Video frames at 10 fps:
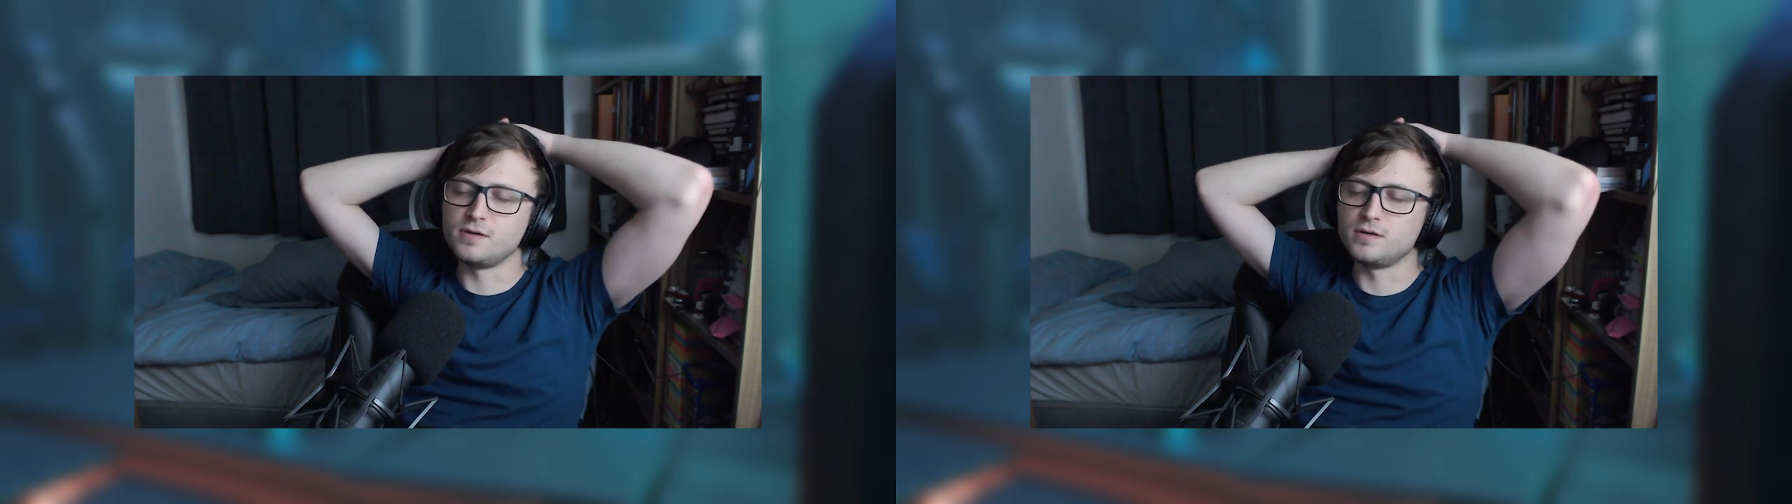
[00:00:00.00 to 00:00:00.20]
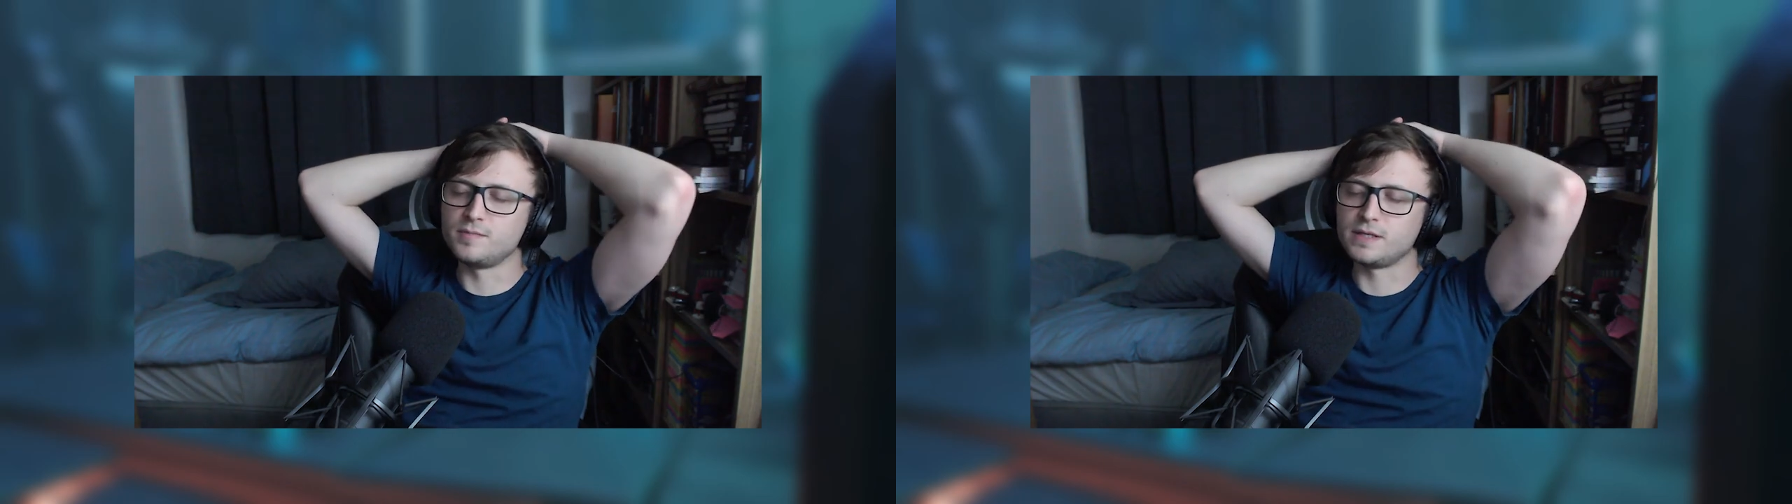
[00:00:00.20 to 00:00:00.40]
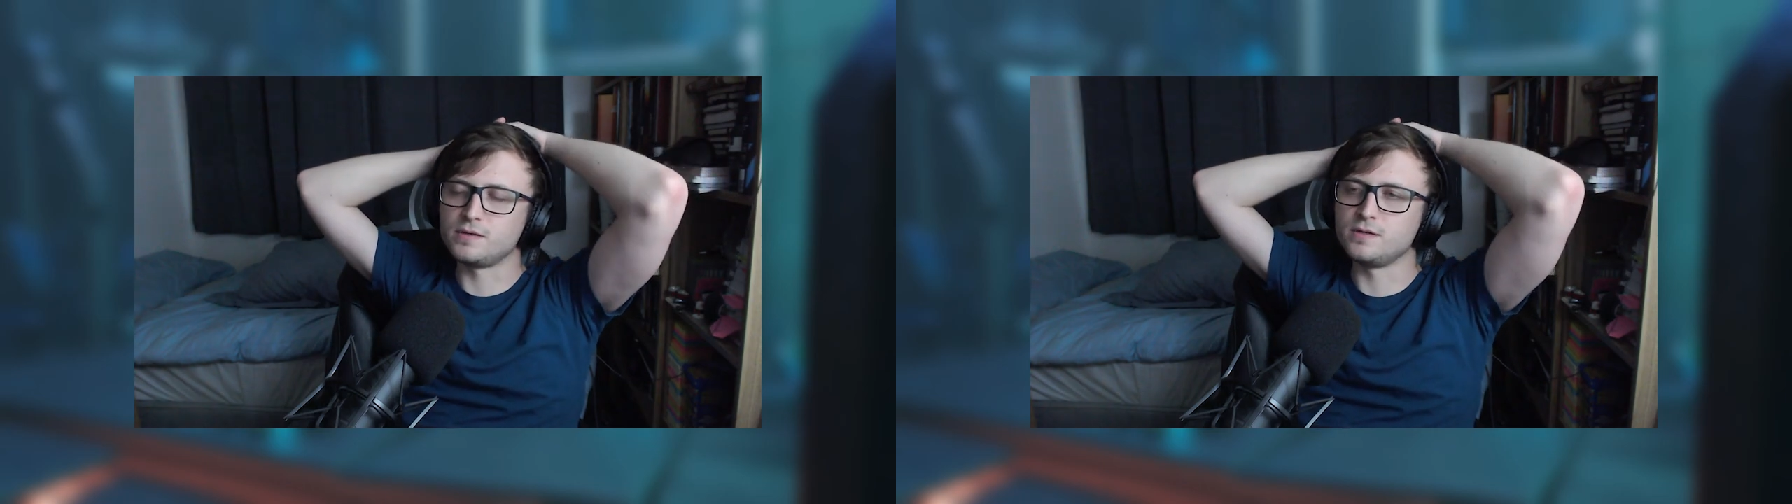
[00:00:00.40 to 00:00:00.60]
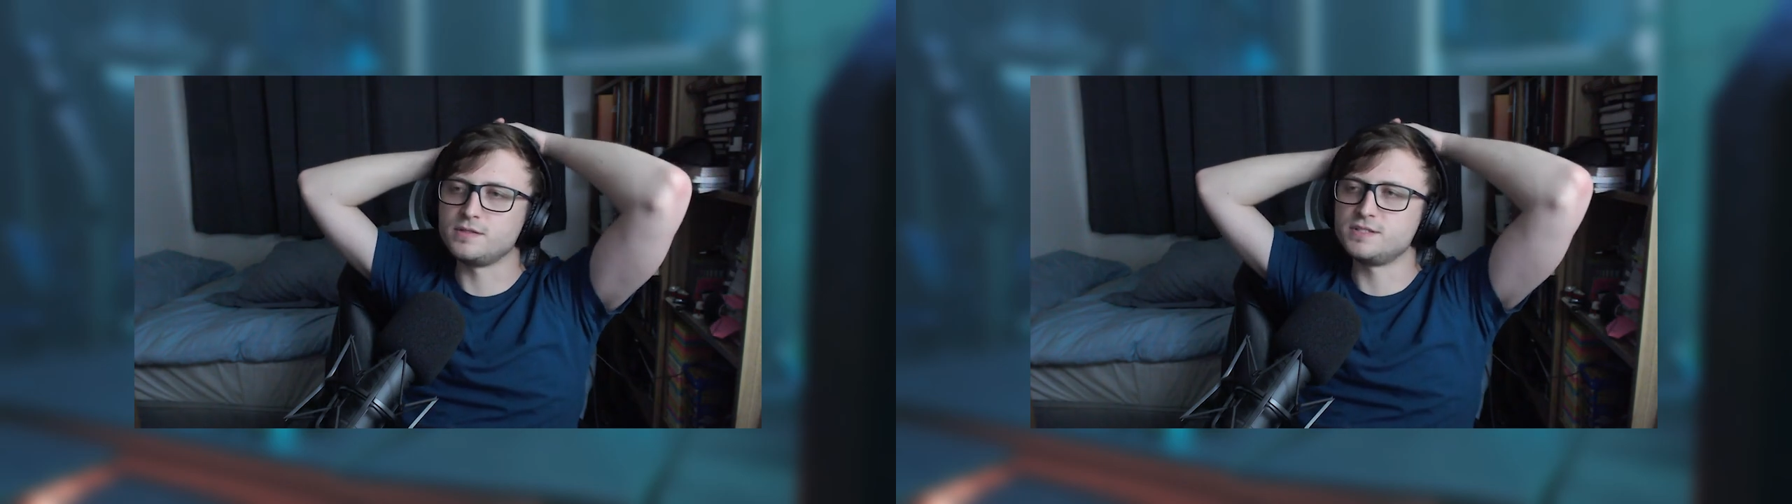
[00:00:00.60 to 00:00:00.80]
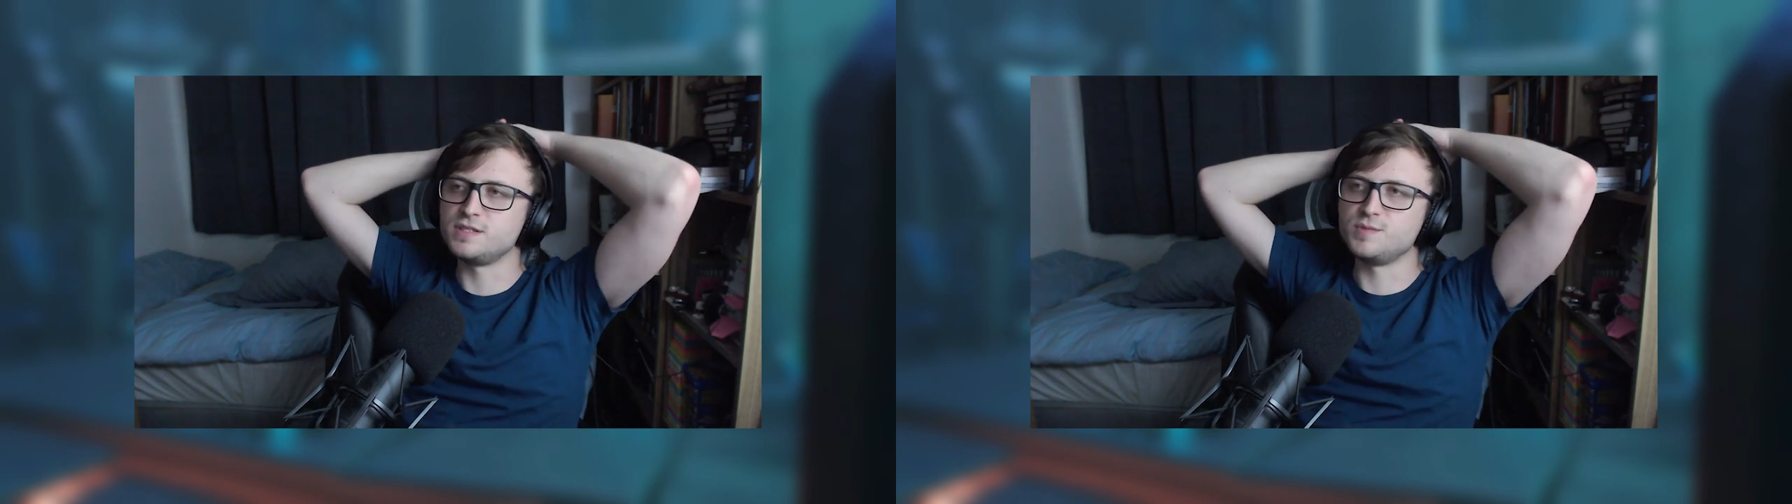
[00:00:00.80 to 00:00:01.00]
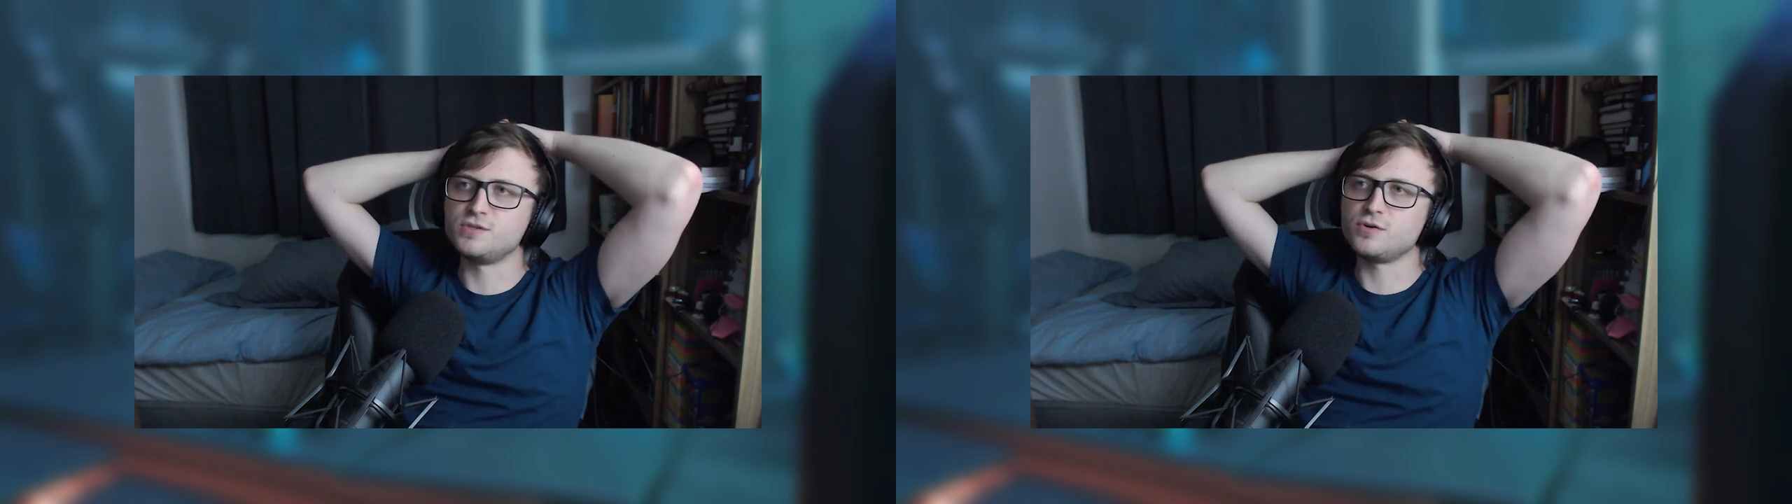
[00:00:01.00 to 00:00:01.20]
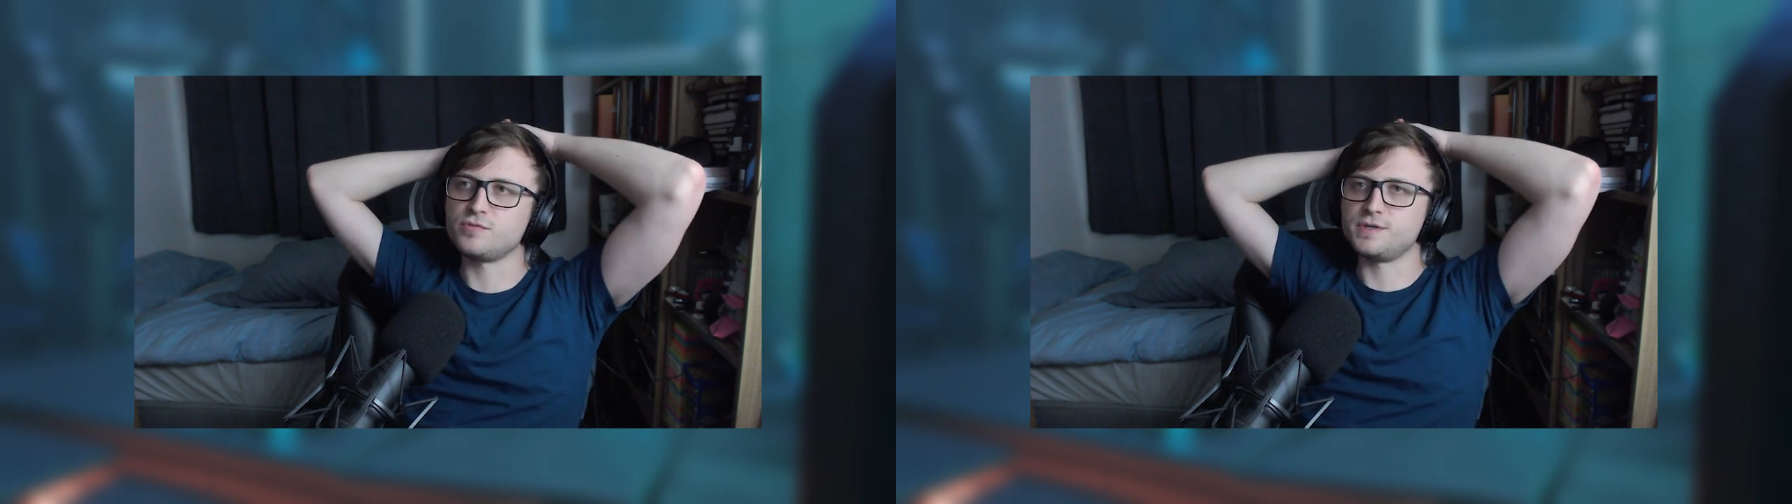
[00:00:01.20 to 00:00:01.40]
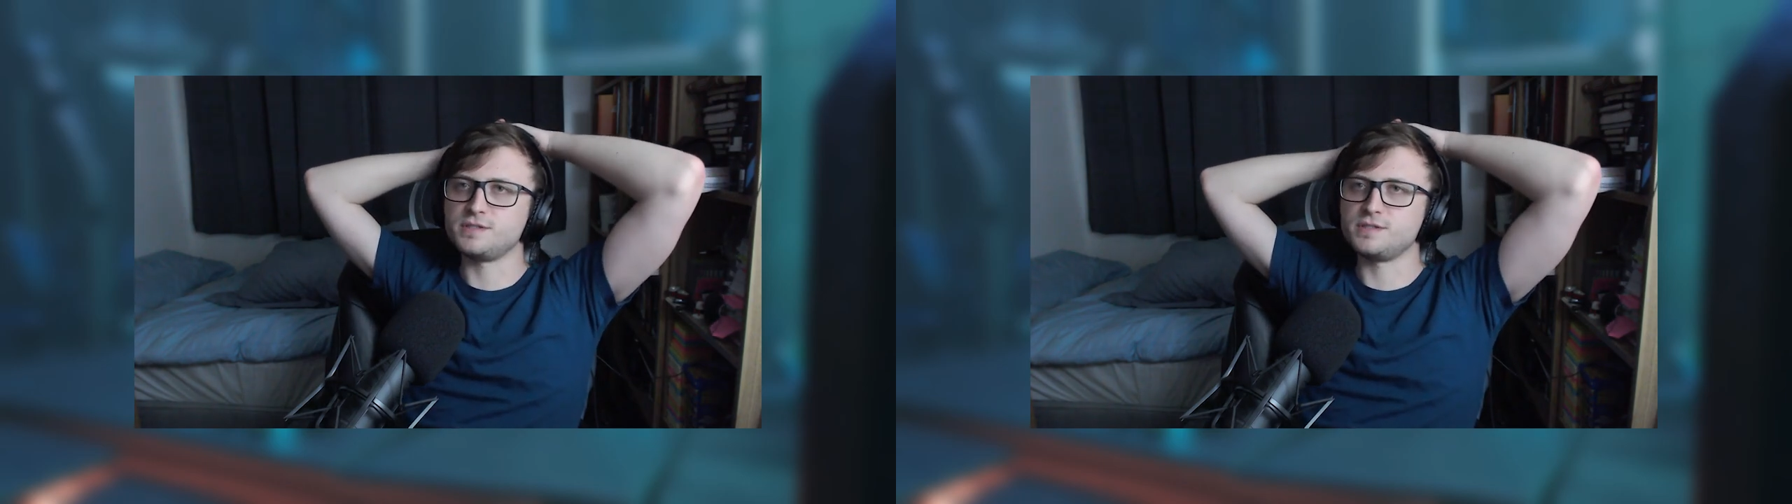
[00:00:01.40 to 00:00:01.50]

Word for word: Oh my God, cinematography